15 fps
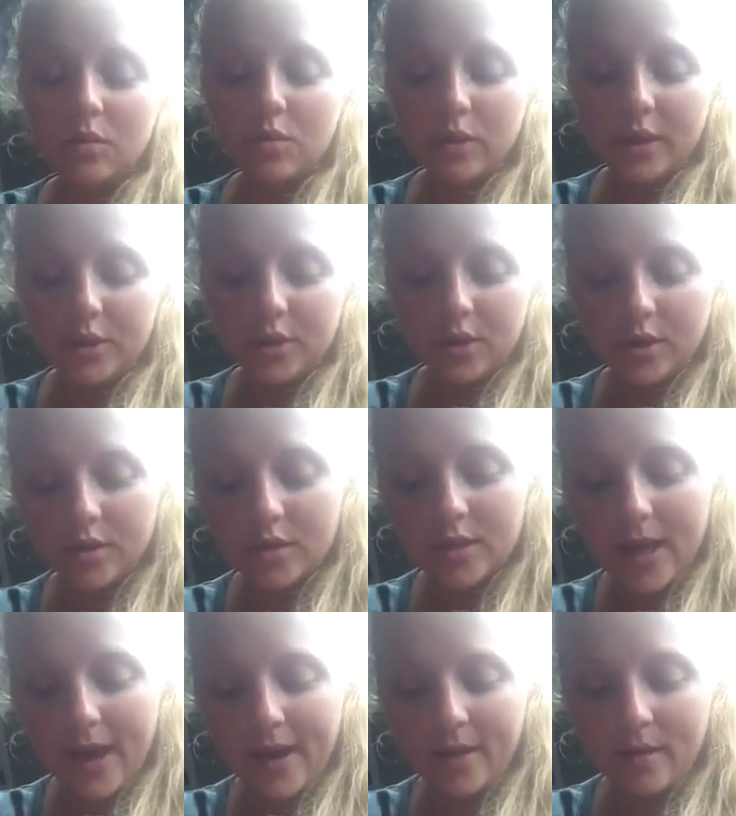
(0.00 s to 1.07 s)
and 3
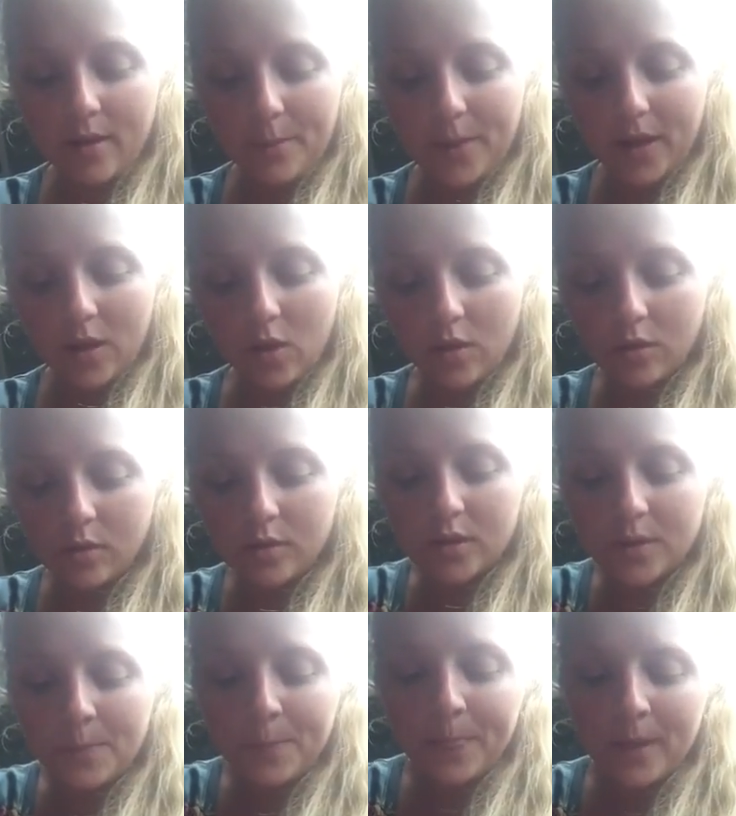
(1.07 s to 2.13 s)
sugars at
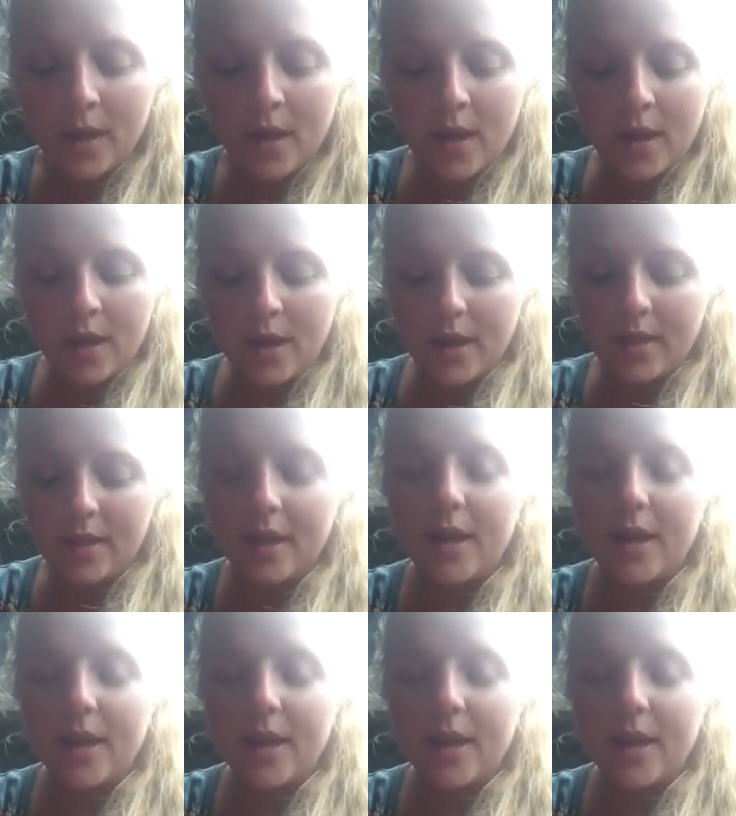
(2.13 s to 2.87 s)
McDonald's. And